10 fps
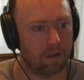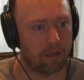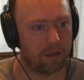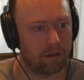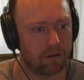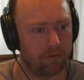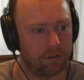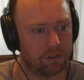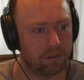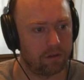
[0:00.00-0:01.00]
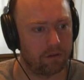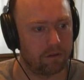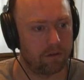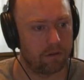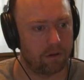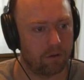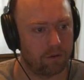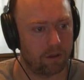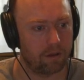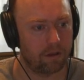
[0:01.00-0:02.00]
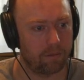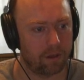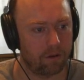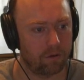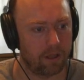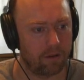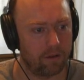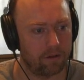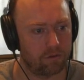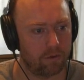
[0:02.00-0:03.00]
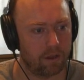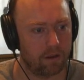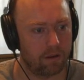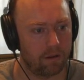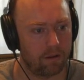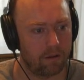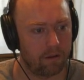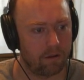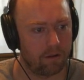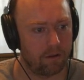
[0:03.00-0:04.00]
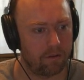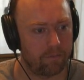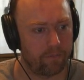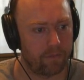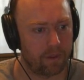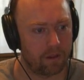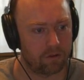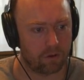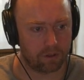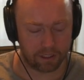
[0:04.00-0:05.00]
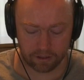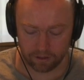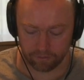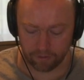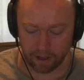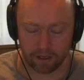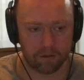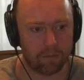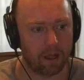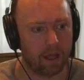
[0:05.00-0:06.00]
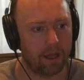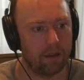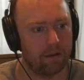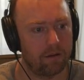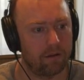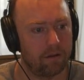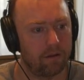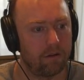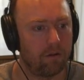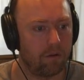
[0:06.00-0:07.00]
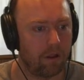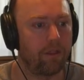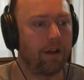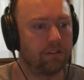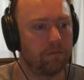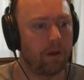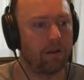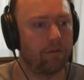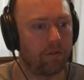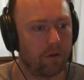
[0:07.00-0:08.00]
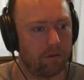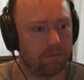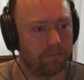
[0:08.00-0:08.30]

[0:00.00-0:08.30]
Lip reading: I need a division. Hold on, let me go down this way. So I'll need to divide it by 1,000 by default,